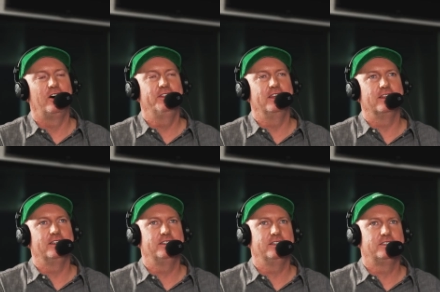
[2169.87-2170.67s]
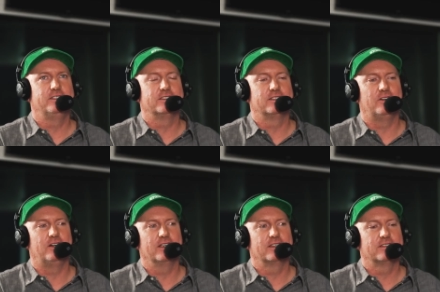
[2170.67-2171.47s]
think this is just
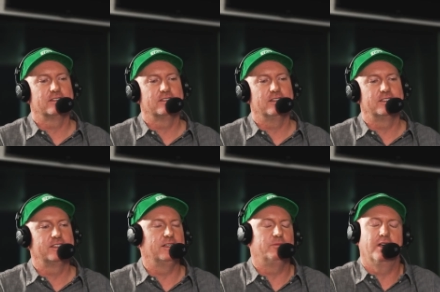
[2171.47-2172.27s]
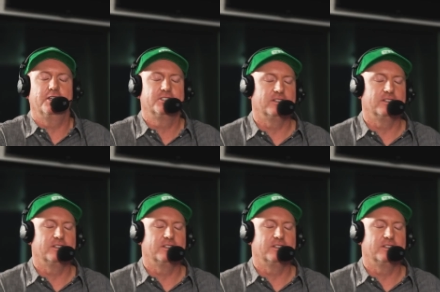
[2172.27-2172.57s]
like a celebration,